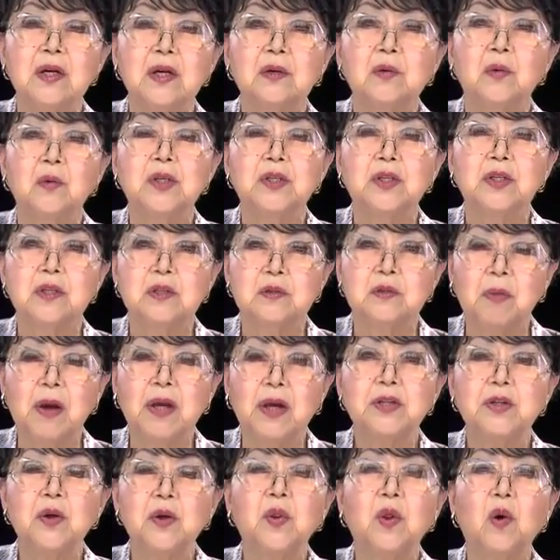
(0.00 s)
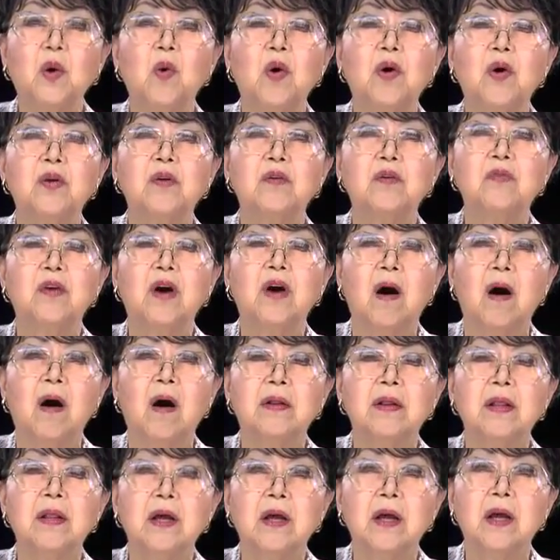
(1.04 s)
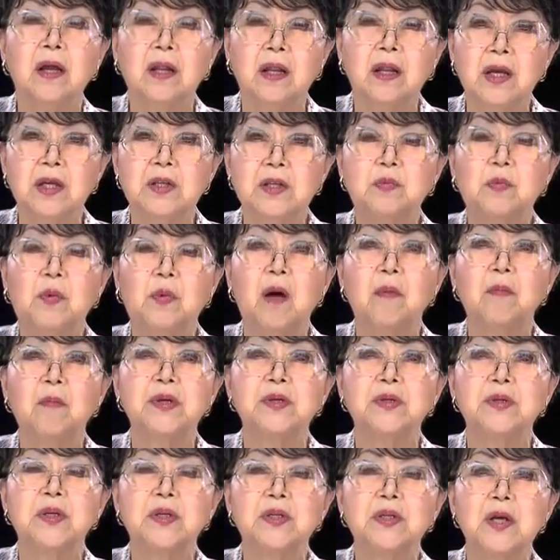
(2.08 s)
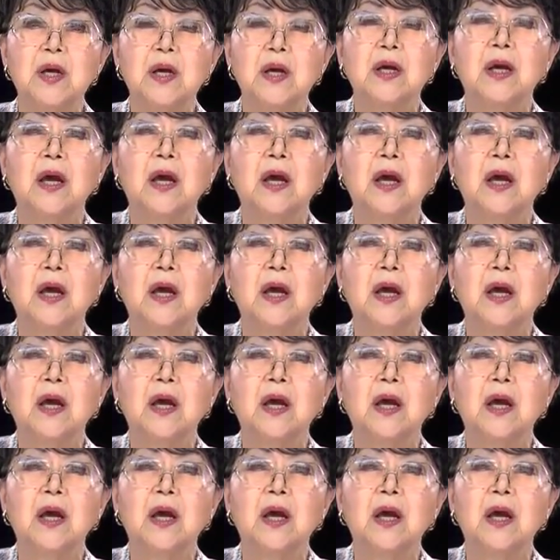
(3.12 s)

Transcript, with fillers: which is based on the Word of God and His promises,